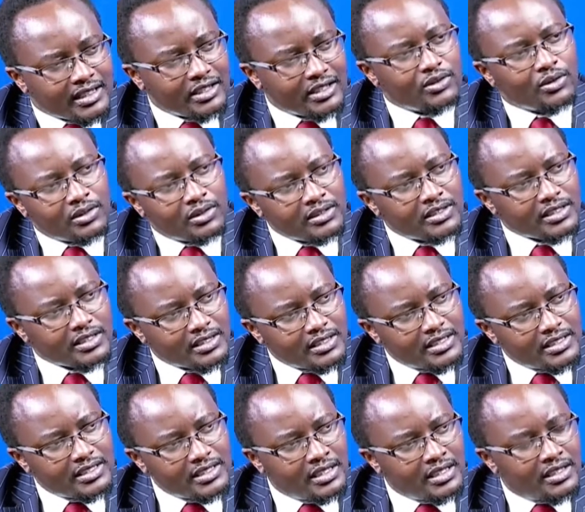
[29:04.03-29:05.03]
an adult in
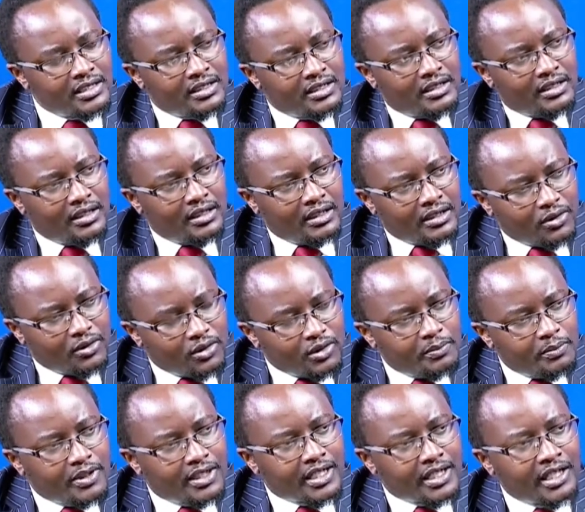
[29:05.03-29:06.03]
this
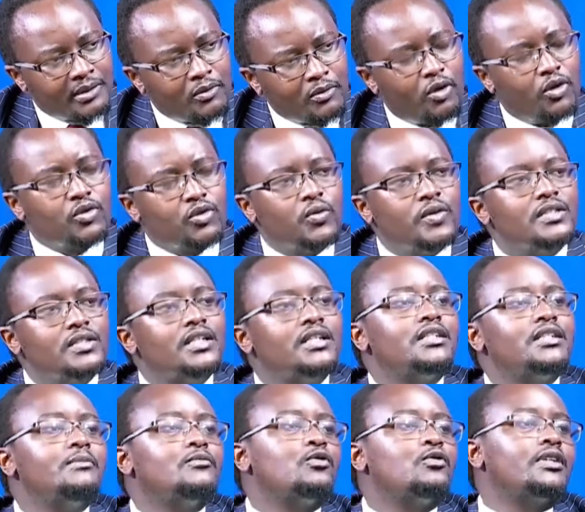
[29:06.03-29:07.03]
group crime, or do we
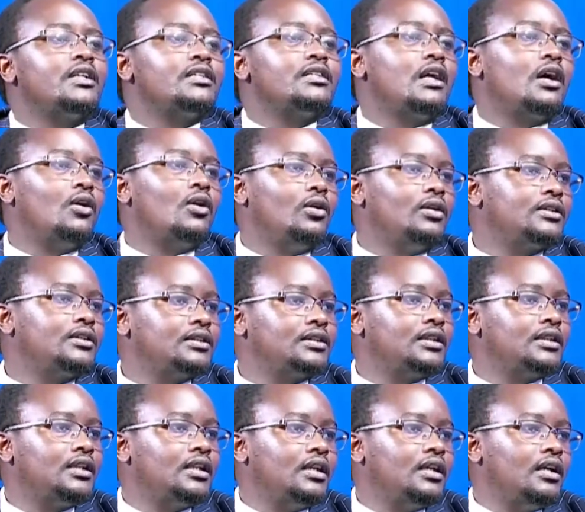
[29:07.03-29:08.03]
send him to another court?
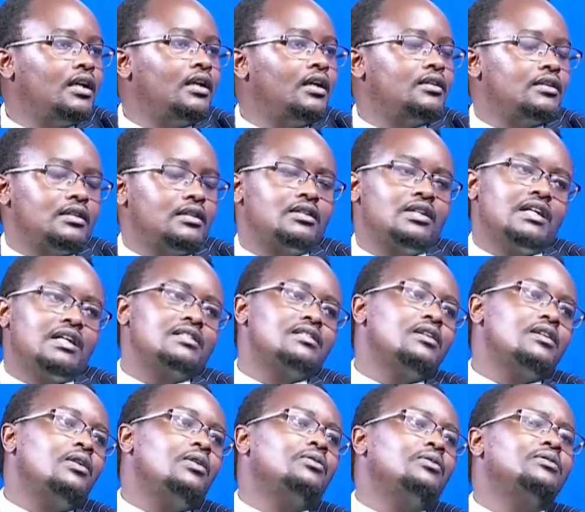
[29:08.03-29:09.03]
Okay. That's
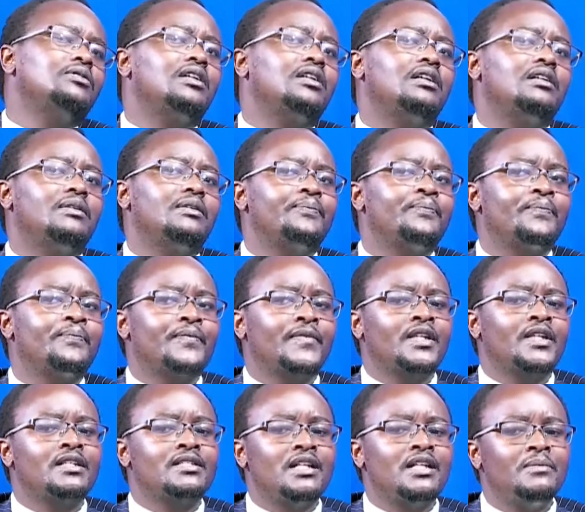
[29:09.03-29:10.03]
now
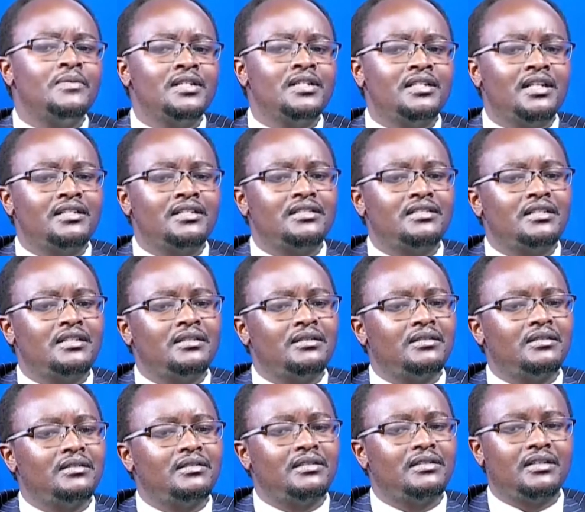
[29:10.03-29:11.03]
something that
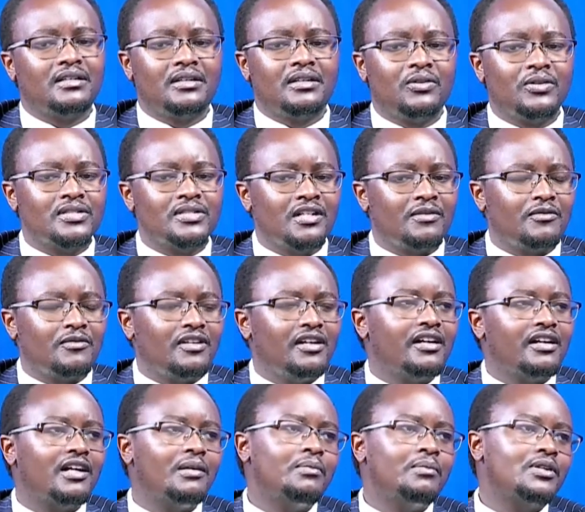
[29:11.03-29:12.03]
the courts have
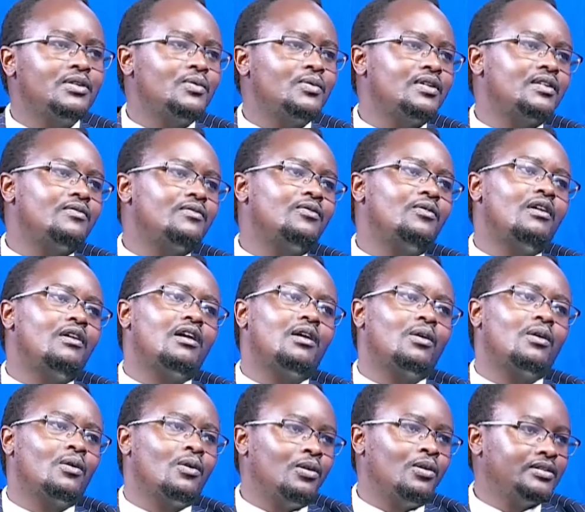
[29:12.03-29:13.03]
grappled with for a
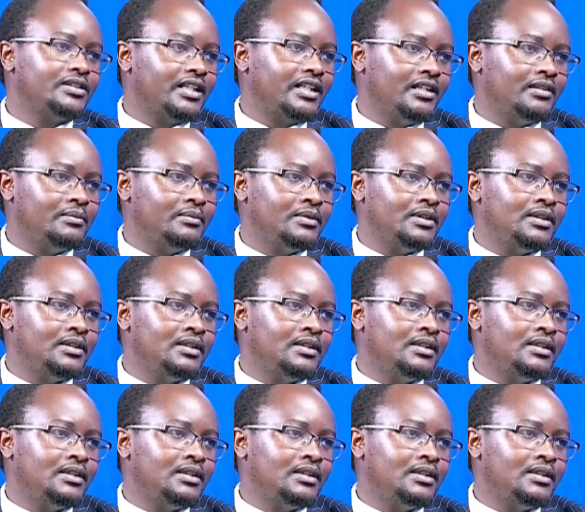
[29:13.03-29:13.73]
long time.